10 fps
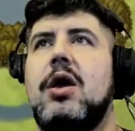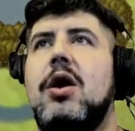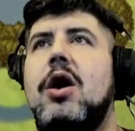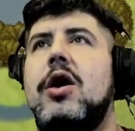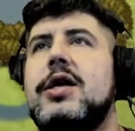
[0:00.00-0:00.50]

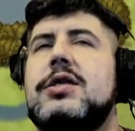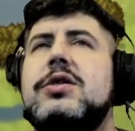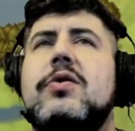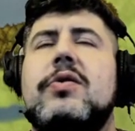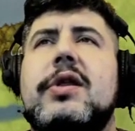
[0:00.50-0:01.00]
All right,
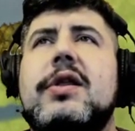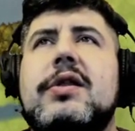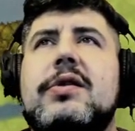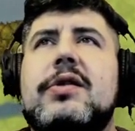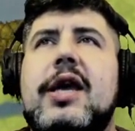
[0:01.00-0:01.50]
so
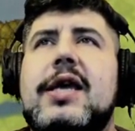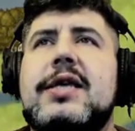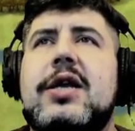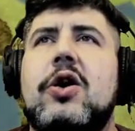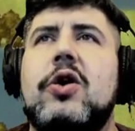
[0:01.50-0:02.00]
like I
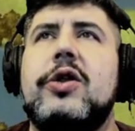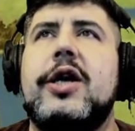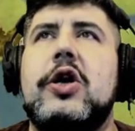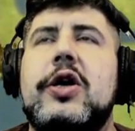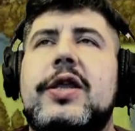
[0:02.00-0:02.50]
said
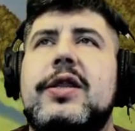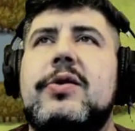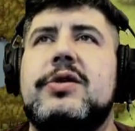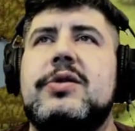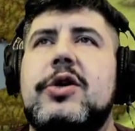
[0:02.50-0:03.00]
earlier in
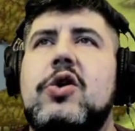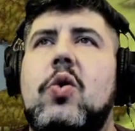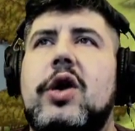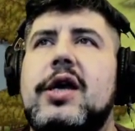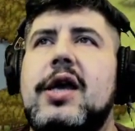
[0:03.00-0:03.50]
this
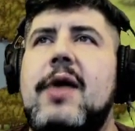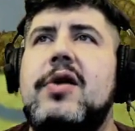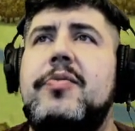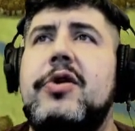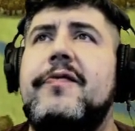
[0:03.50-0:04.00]
recording, I want
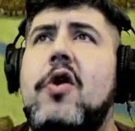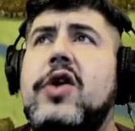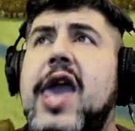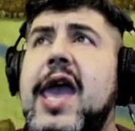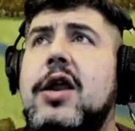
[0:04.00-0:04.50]
to put a
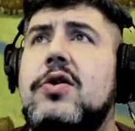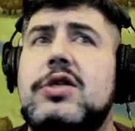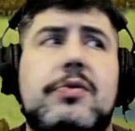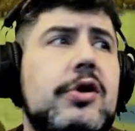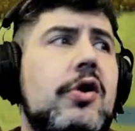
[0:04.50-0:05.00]
volcano
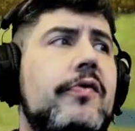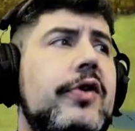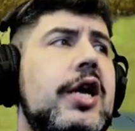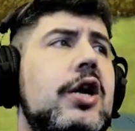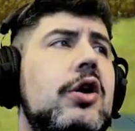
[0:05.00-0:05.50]
somewhere over
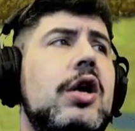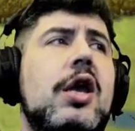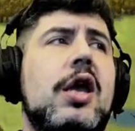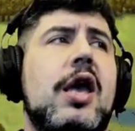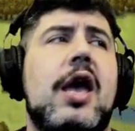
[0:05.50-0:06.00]
here.
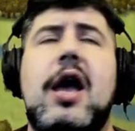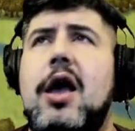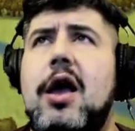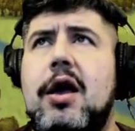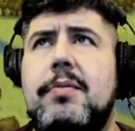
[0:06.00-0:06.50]

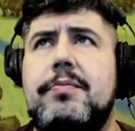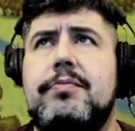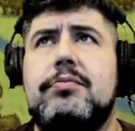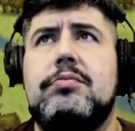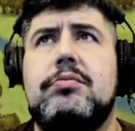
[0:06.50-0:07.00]

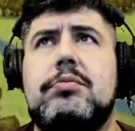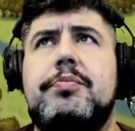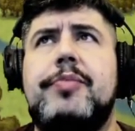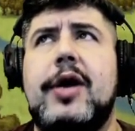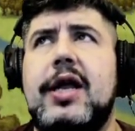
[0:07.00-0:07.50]

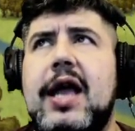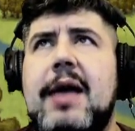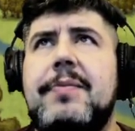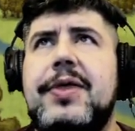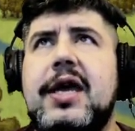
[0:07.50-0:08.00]
But I'm
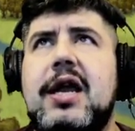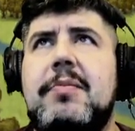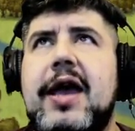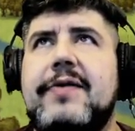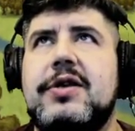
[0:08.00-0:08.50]
thinking I
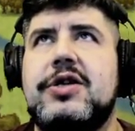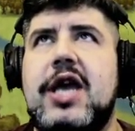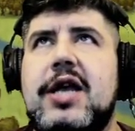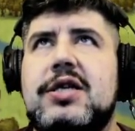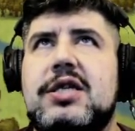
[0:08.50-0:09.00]
might have to
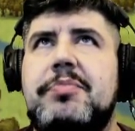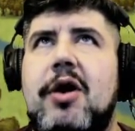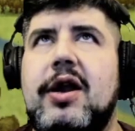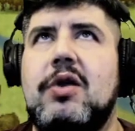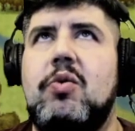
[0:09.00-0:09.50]
change this
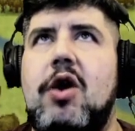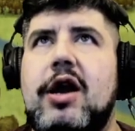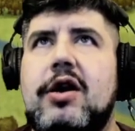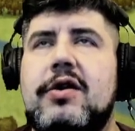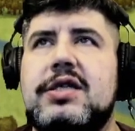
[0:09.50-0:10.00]
body of
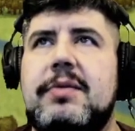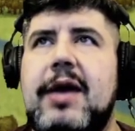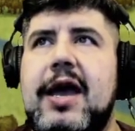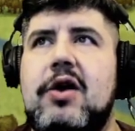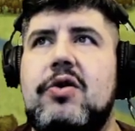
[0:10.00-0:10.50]
water
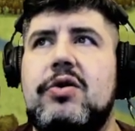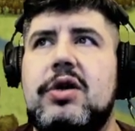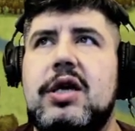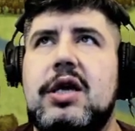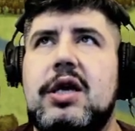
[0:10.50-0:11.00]
somehow
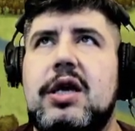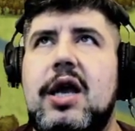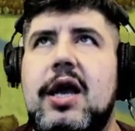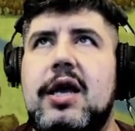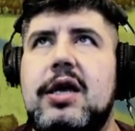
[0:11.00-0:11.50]

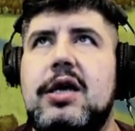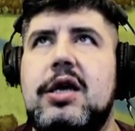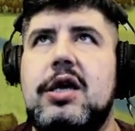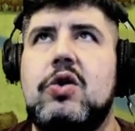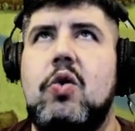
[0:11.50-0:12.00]

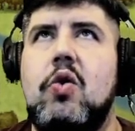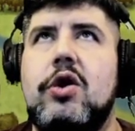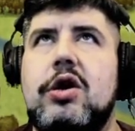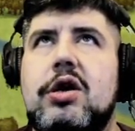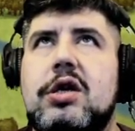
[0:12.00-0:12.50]
in
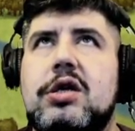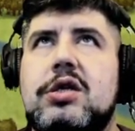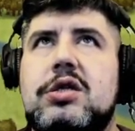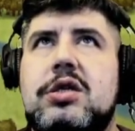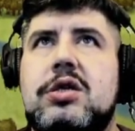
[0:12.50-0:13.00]
order
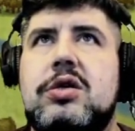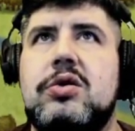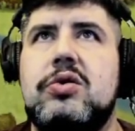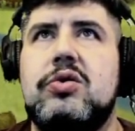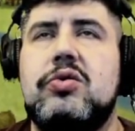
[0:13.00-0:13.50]

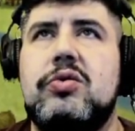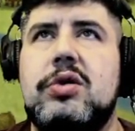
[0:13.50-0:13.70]
to...